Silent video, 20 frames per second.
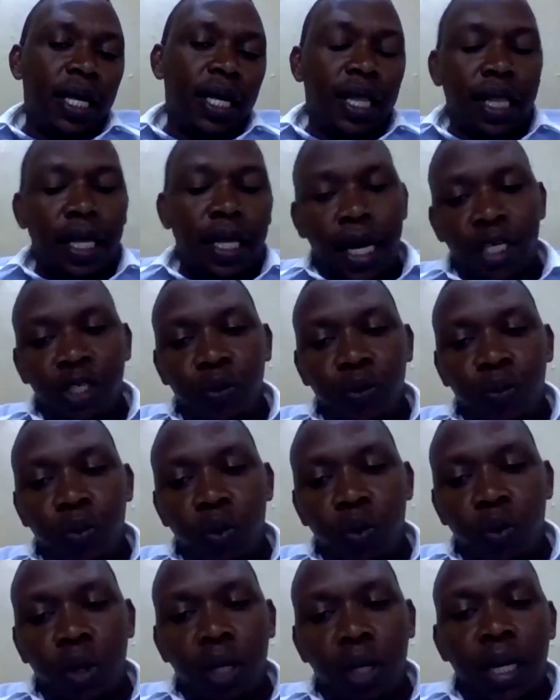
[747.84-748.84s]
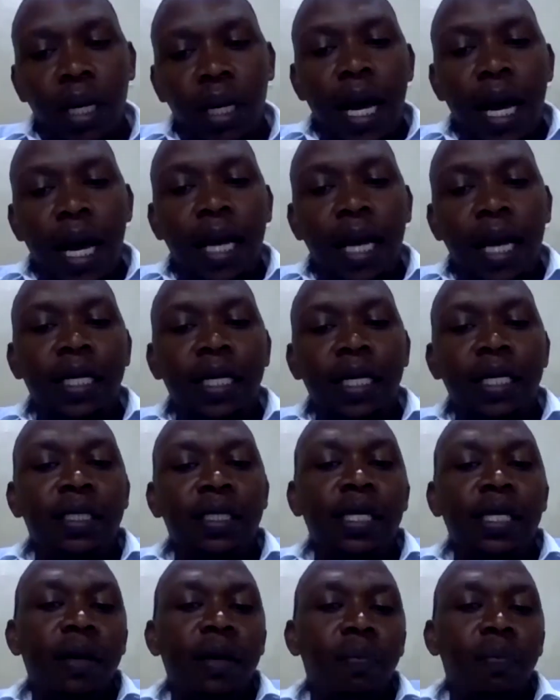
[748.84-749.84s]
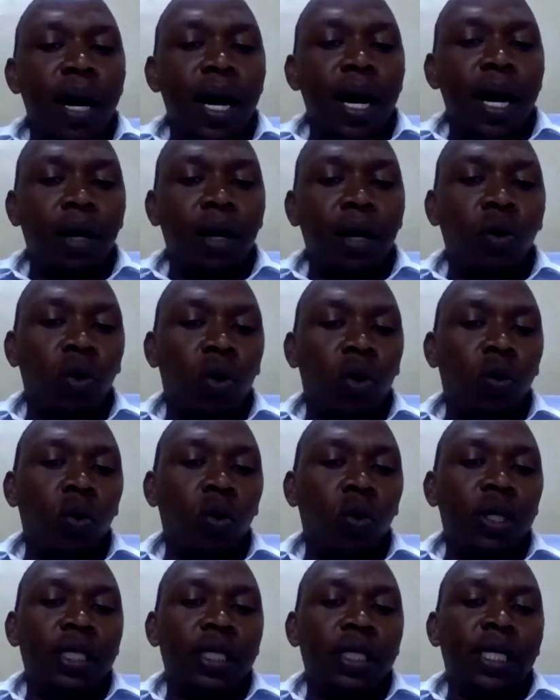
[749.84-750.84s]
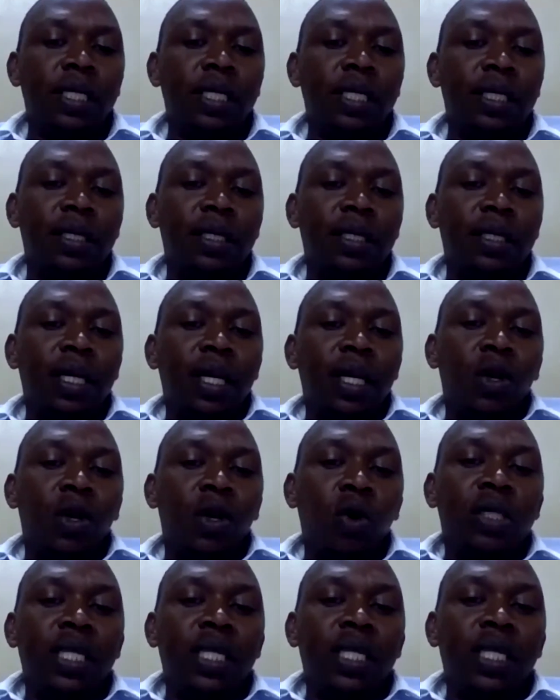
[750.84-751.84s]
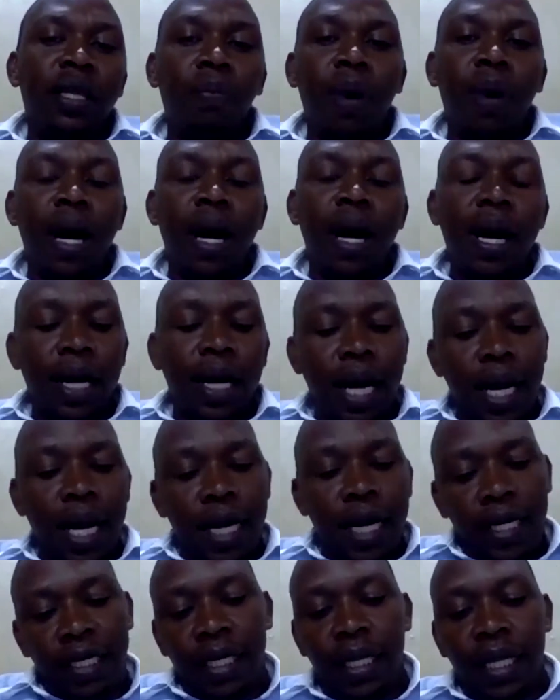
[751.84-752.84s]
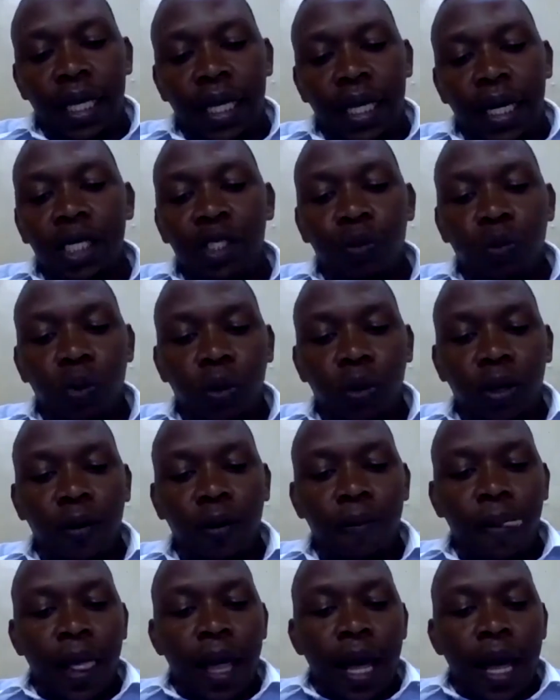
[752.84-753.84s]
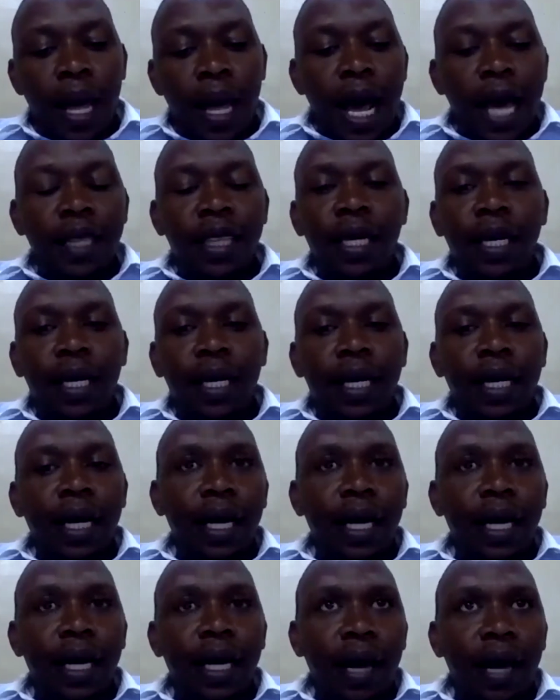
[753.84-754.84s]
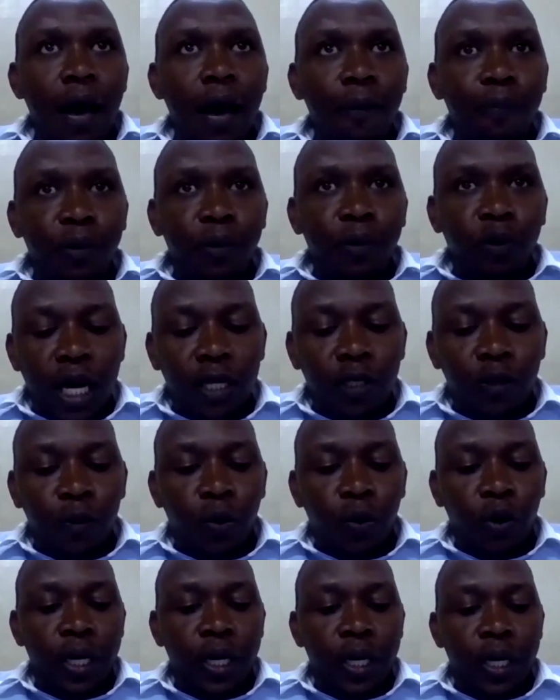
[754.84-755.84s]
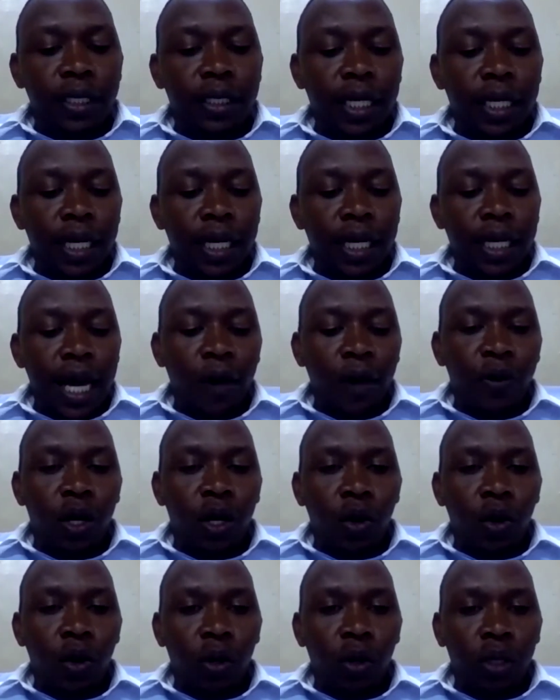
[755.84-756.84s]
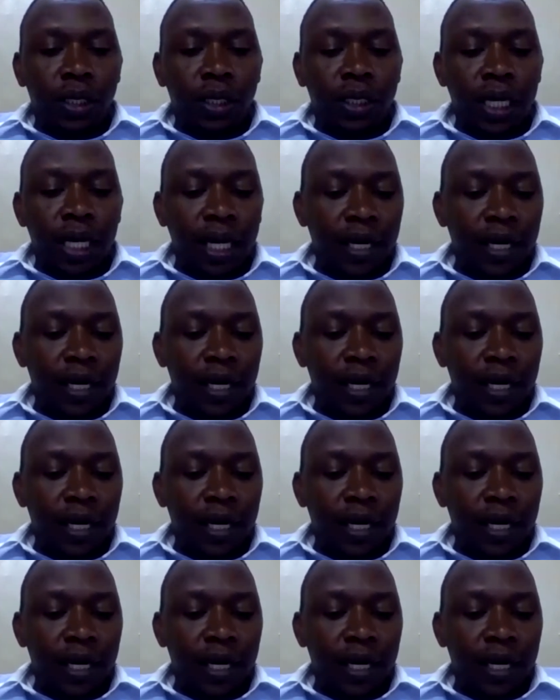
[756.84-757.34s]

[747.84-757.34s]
in the cash book and is in the bank, or what is not in the bank and is in the cash book. I think up to that point, I will not